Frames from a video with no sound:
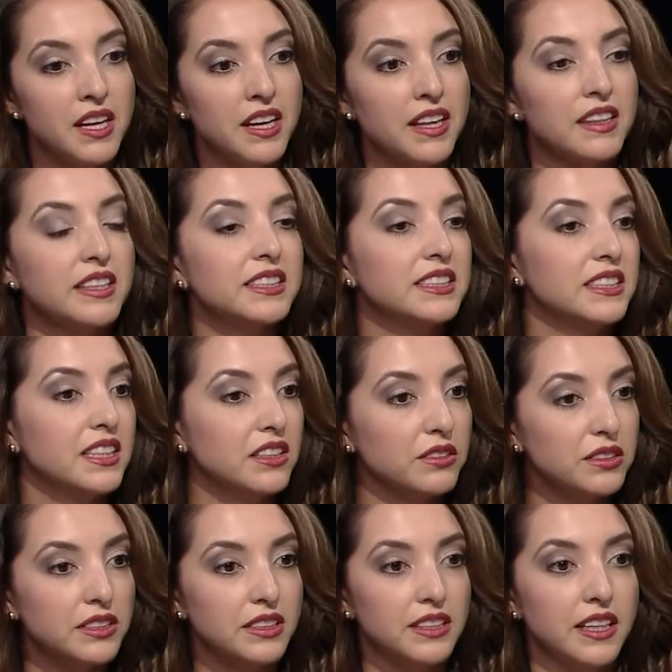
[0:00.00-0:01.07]
the
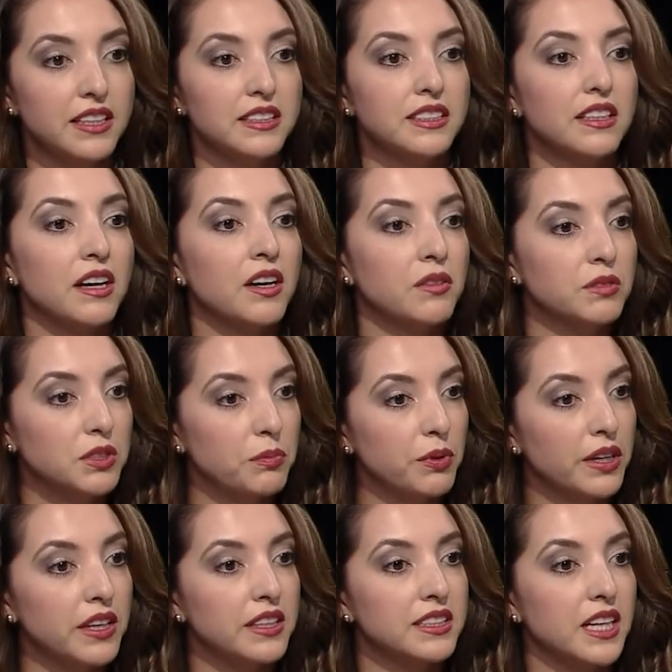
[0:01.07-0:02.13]
skill set, to
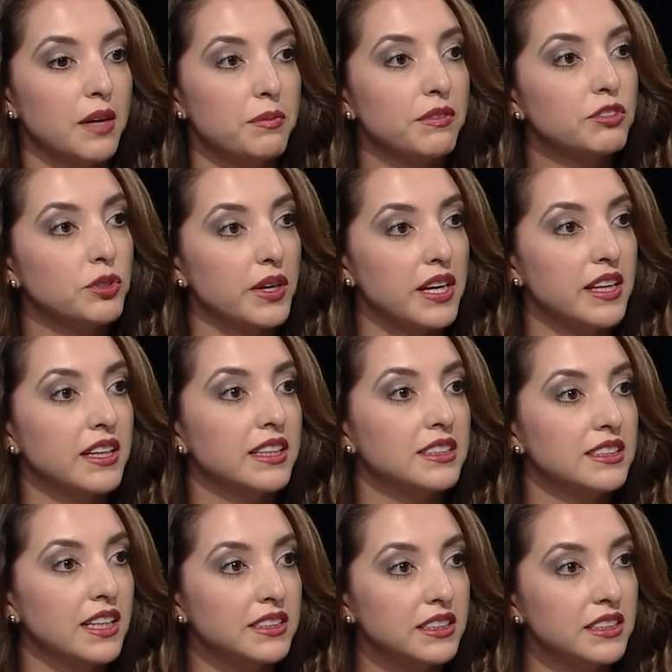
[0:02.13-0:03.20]
bring in the type of training
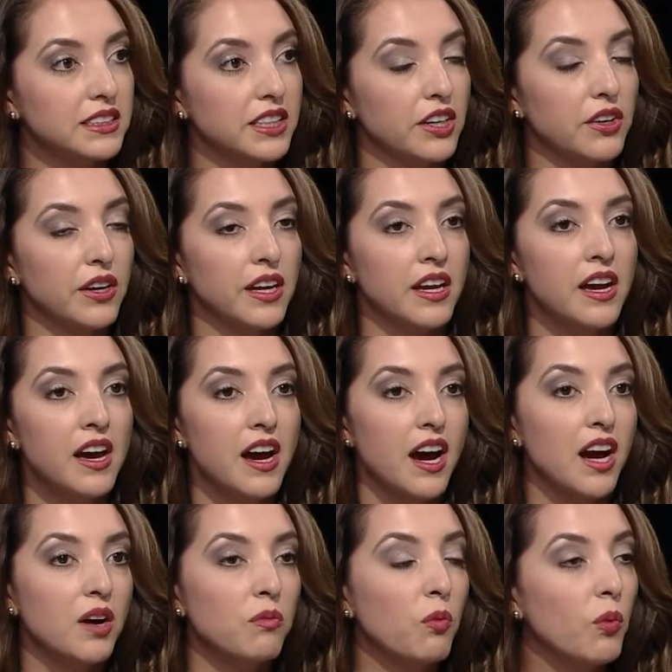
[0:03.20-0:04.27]
that's necessary.
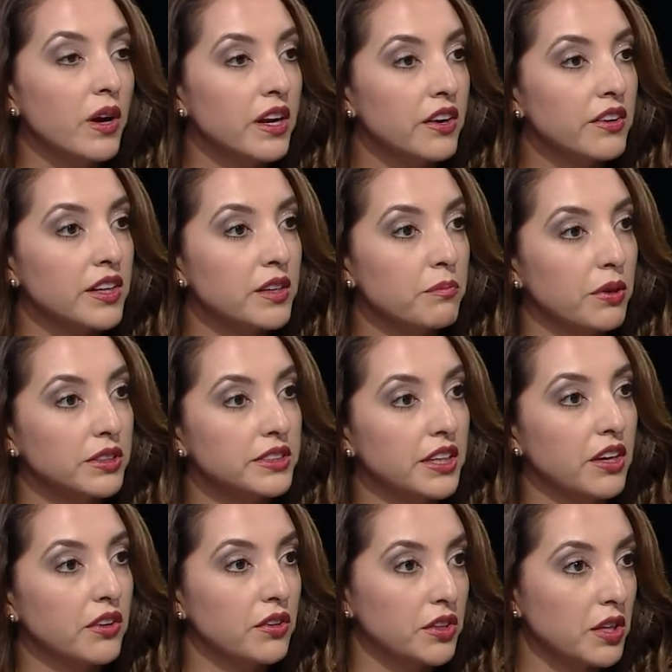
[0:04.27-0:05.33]
One area in
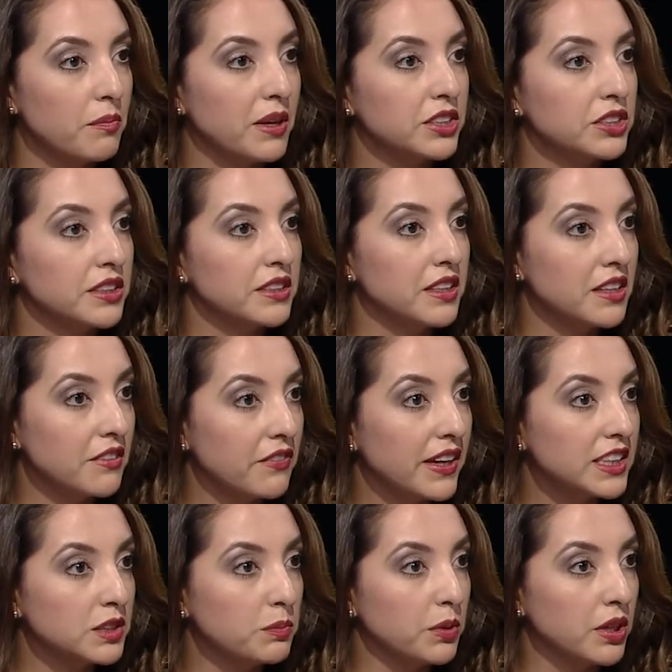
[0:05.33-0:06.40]
particular, you mentioned the
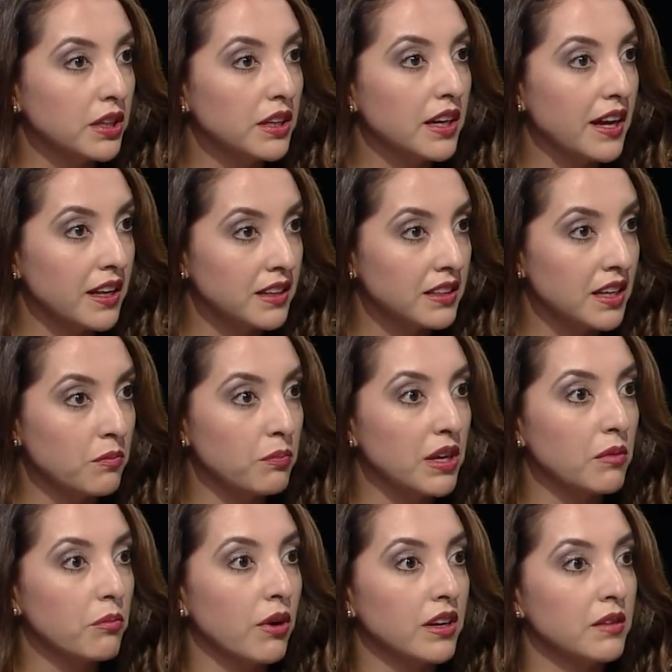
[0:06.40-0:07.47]
Facebook and it
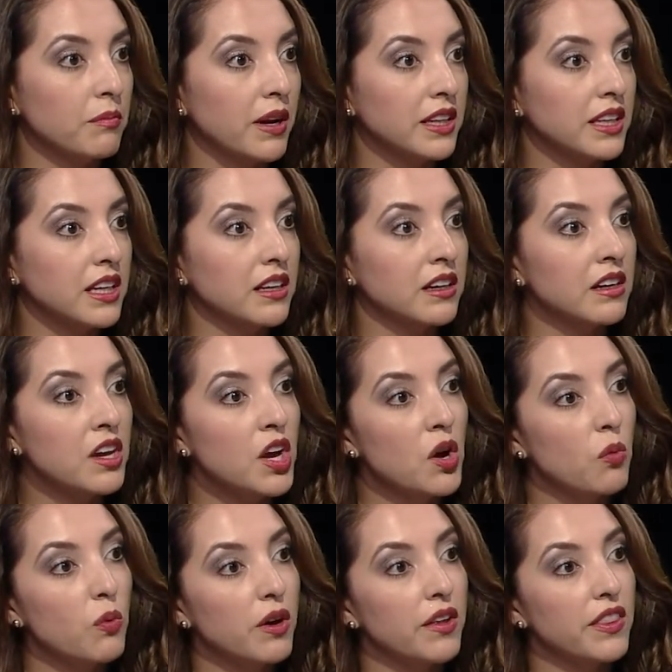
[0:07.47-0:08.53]
being brought in by Lita.
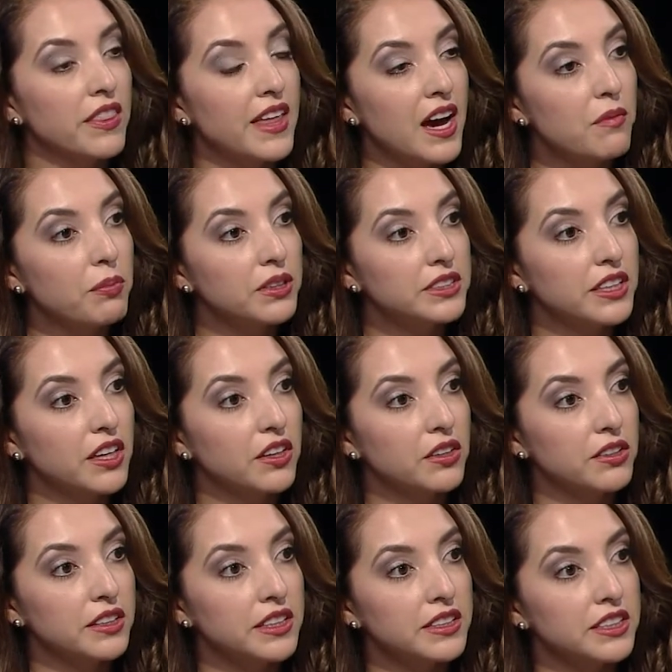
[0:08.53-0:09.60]
Well, that
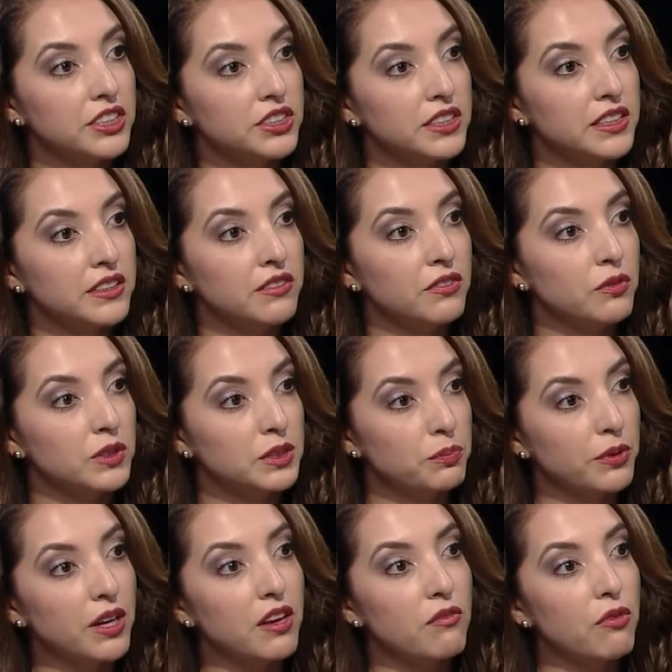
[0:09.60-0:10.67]
particular initiative was
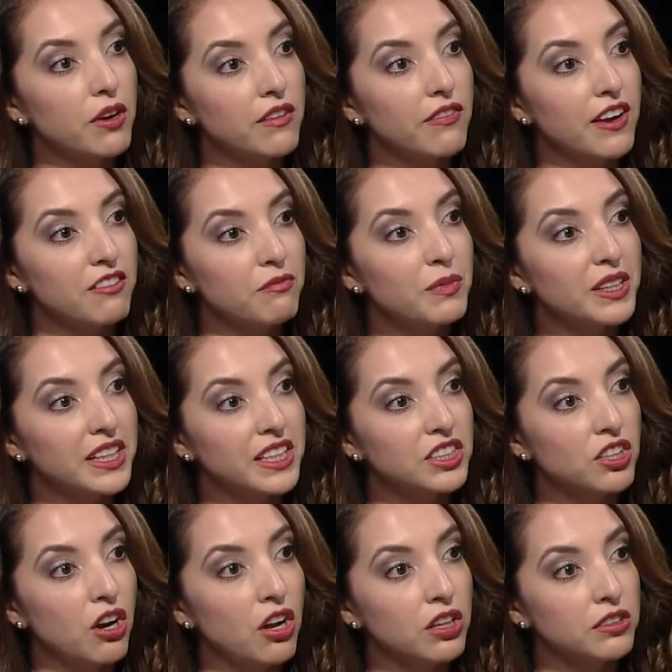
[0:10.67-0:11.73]
bringing $45 million
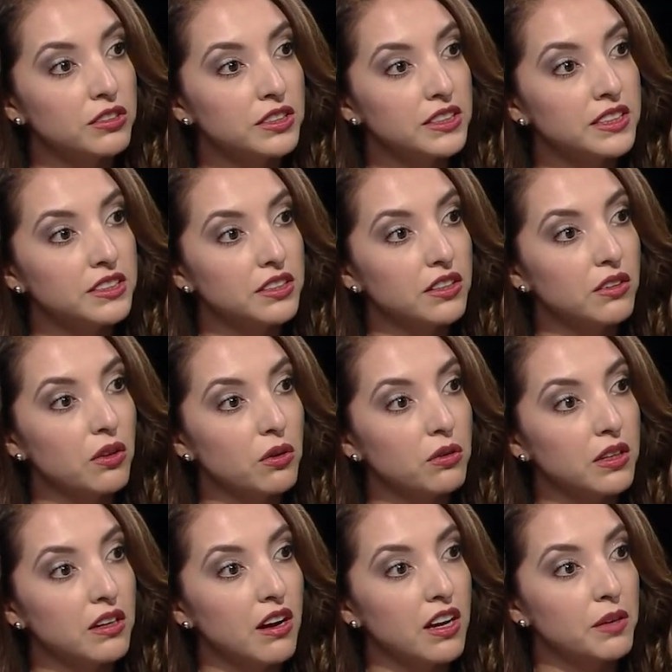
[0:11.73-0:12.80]
into the local
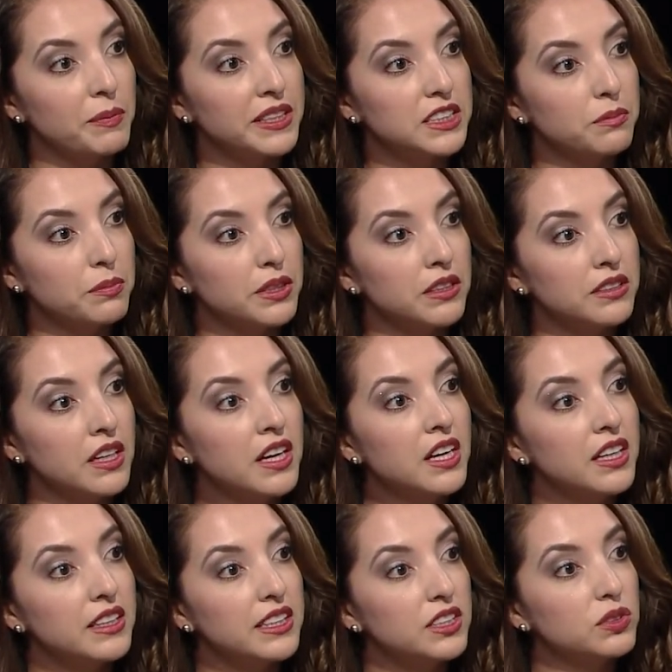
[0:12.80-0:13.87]
economy to build
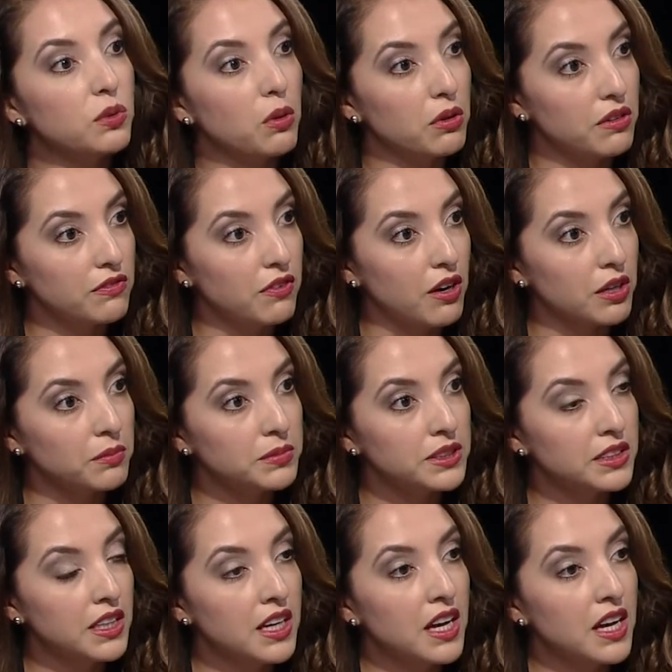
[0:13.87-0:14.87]
these solar farms